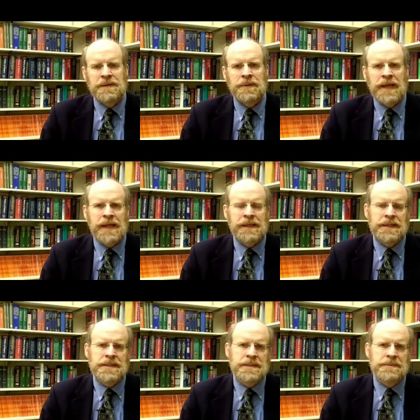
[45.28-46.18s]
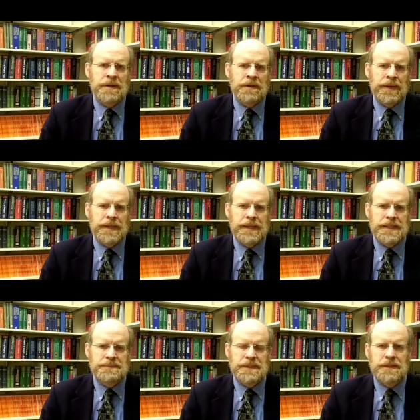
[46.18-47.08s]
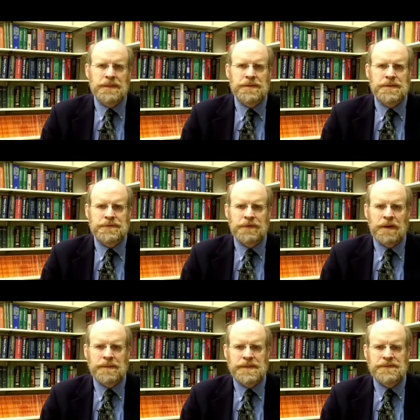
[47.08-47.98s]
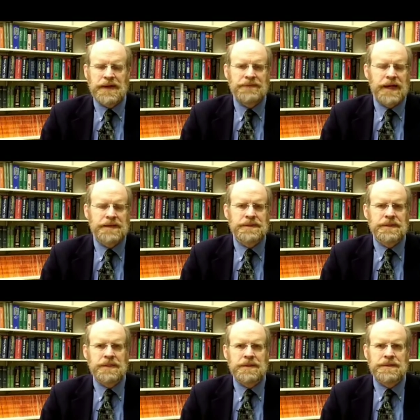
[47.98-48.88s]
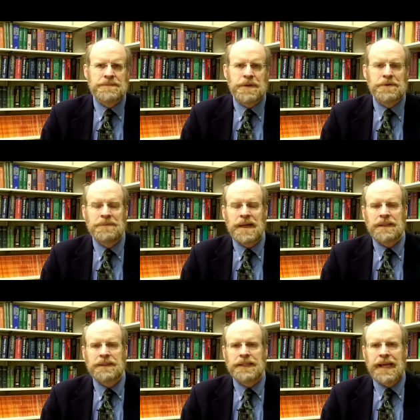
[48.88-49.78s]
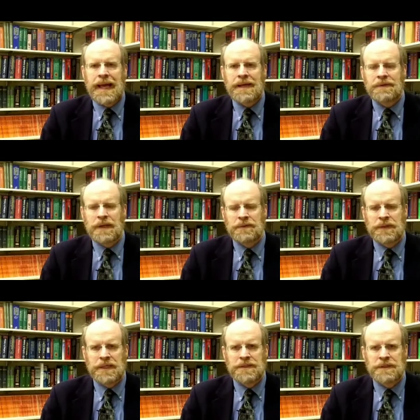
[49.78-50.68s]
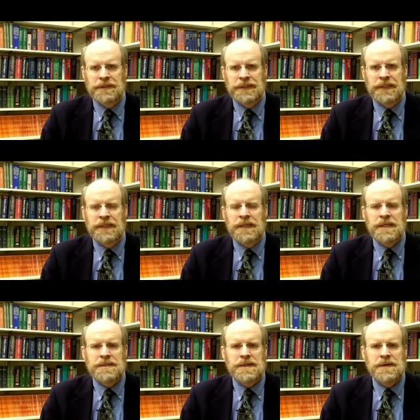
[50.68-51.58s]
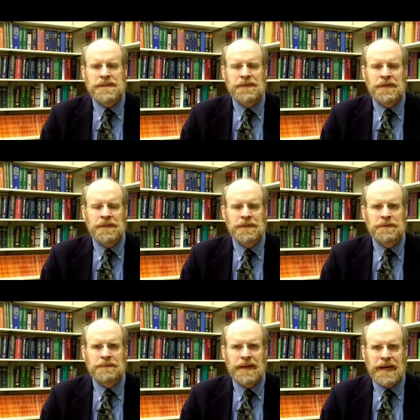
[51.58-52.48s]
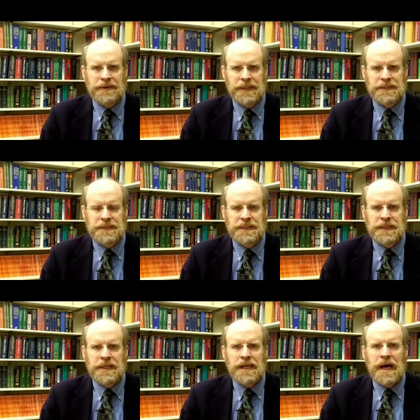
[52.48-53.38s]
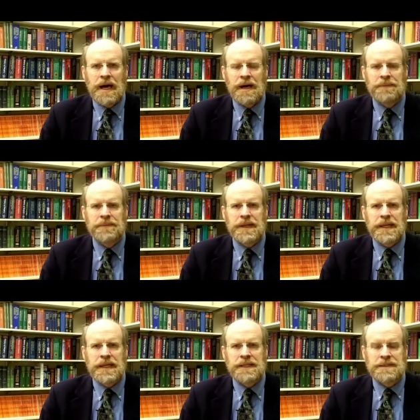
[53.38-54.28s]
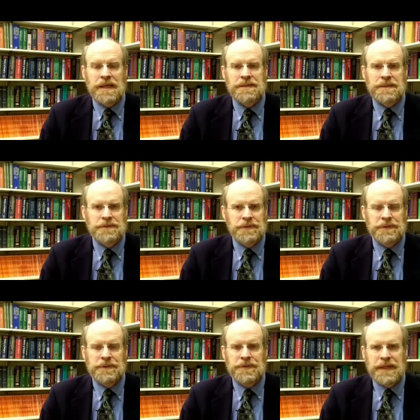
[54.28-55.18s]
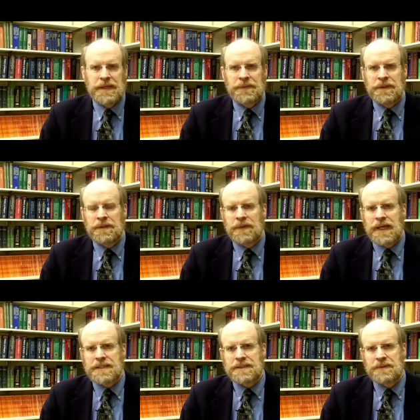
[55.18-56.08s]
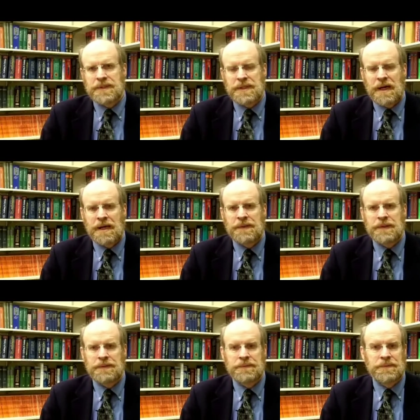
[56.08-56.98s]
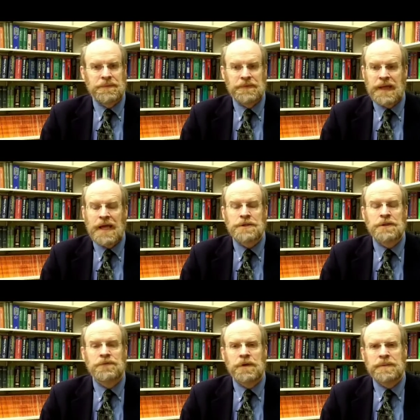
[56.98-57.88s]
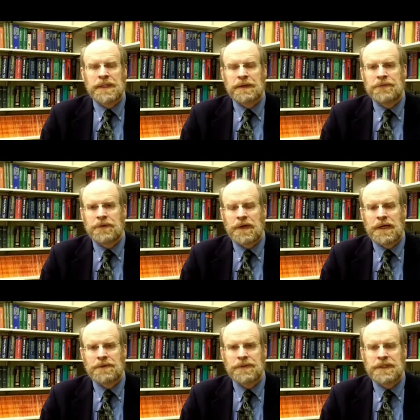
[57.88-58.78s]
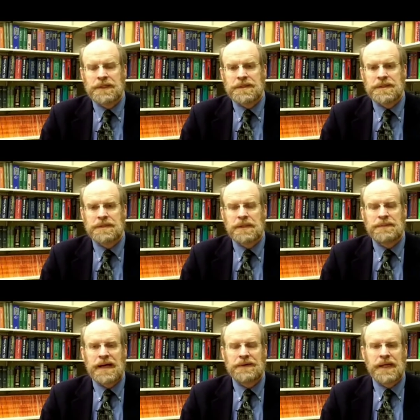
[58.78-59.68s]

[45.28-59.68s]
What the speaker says: The reality is that marijuana has been used for almost 5,000 years, both medically and recreationally, so there's nothing new about it. It's also true that in the U.S. it was on the national formulary for 100 years until about